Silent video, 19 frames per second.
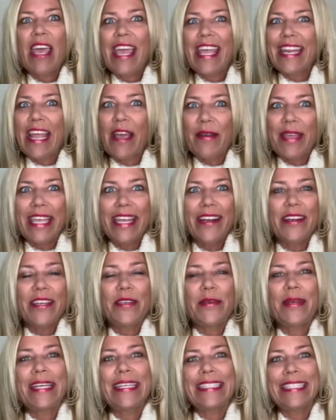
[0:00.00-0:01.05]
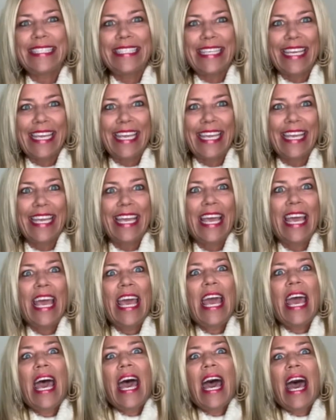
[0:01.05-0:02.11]
now here you can see
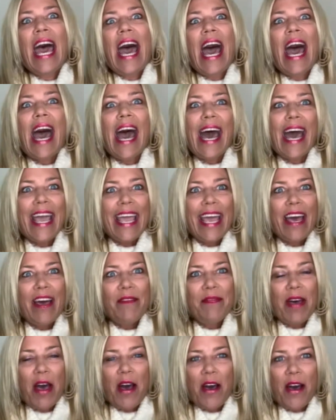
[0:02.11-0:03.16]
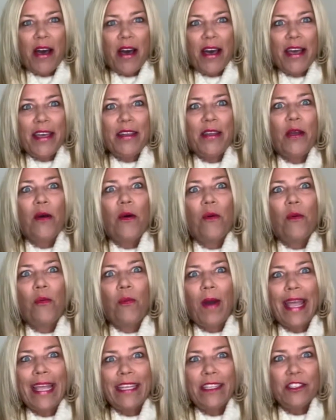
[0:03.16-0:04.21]
I have on
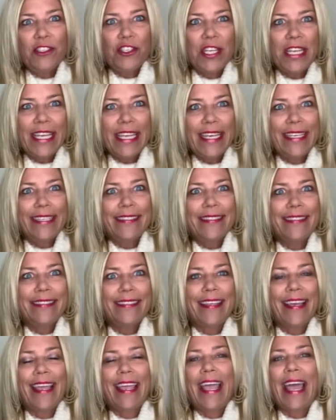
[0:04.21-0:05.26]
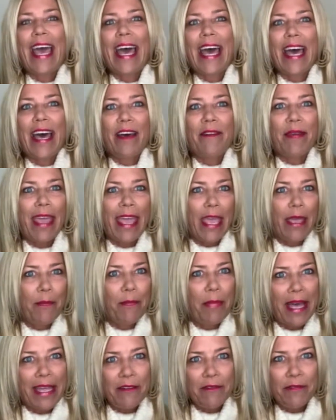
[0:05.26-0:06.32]
white jeans. They have a
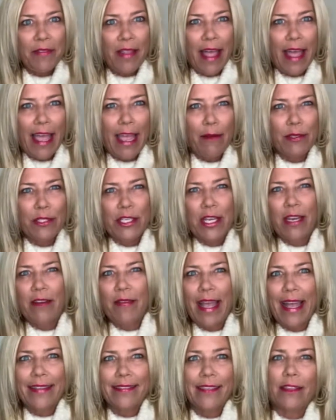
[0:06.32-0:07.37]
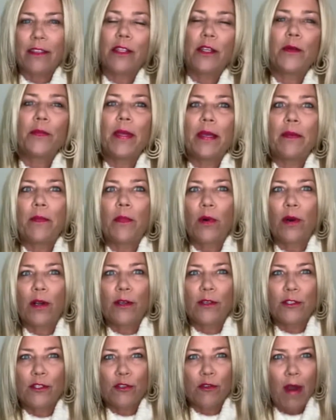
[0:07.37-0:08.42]
button fly, which kind of adds a little bit
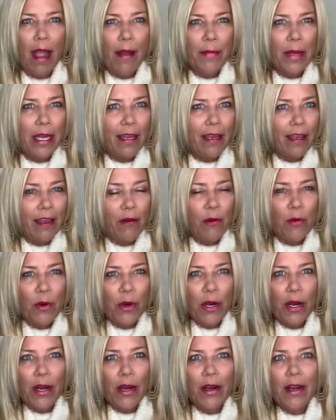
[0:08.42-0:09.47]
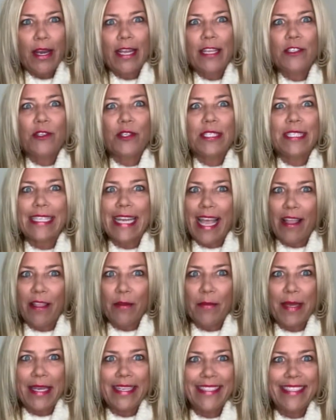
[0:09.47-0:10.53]
more drama or interest
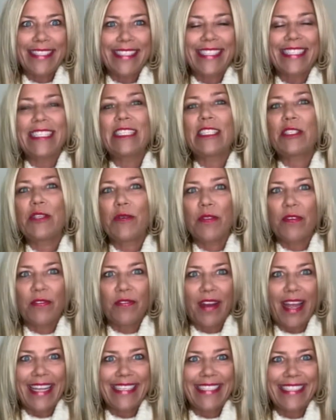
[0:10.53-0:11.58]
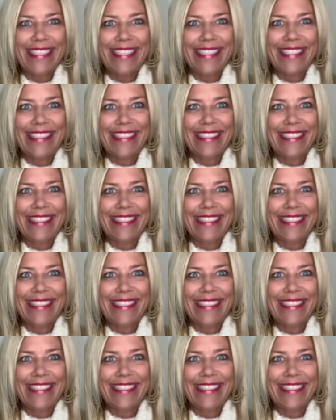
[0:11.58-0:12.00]
element to the front,